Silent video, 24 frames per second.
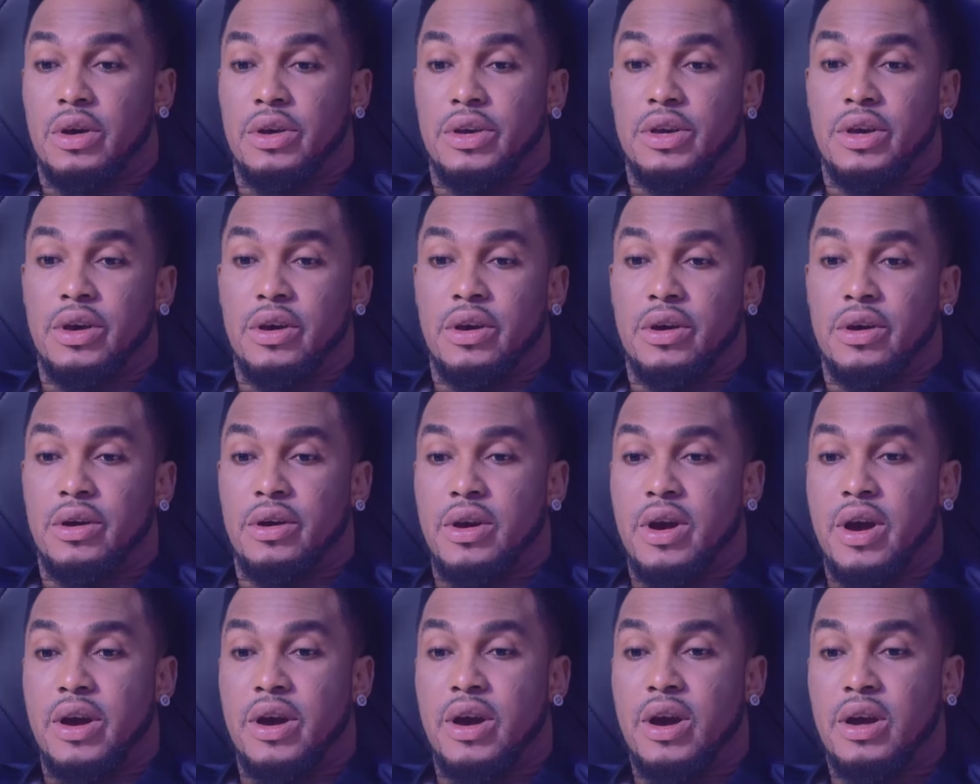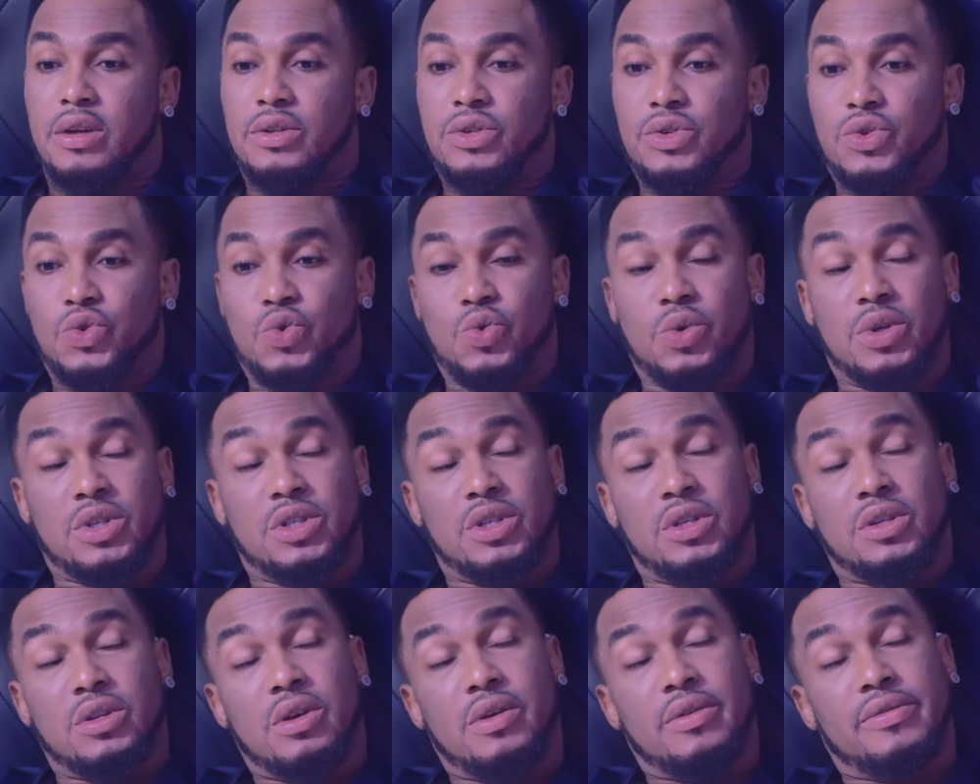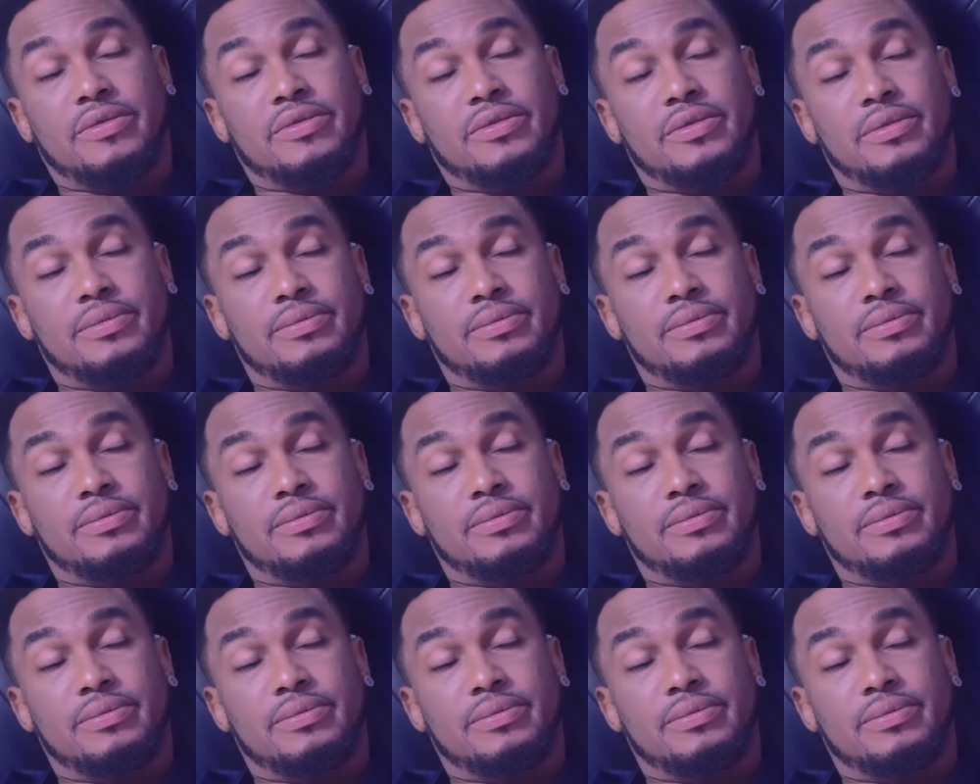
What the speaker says: Yeah, I had to switch it off.